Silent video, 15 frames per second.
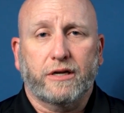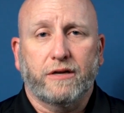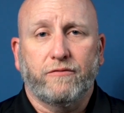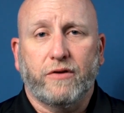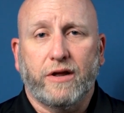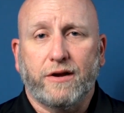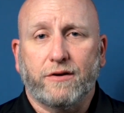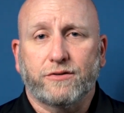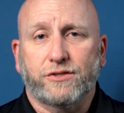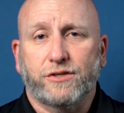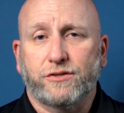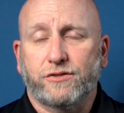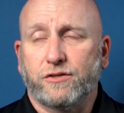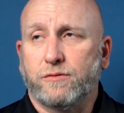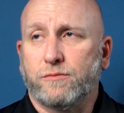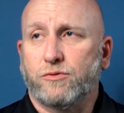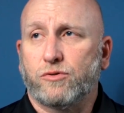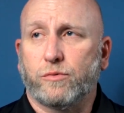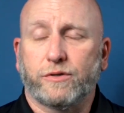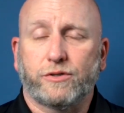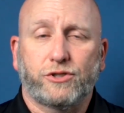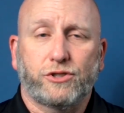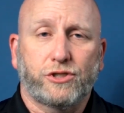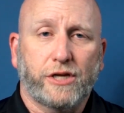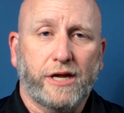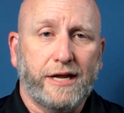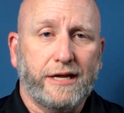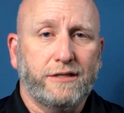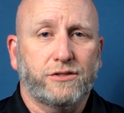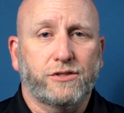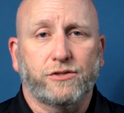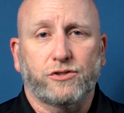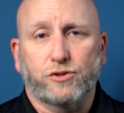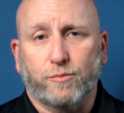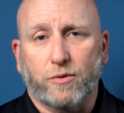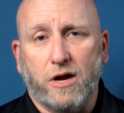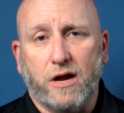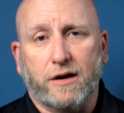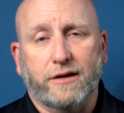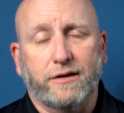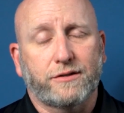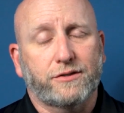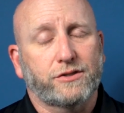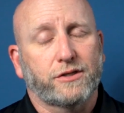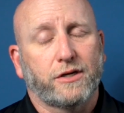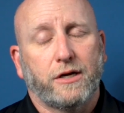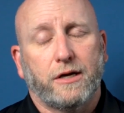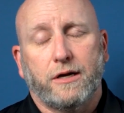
conveyor systems with chains and sprockets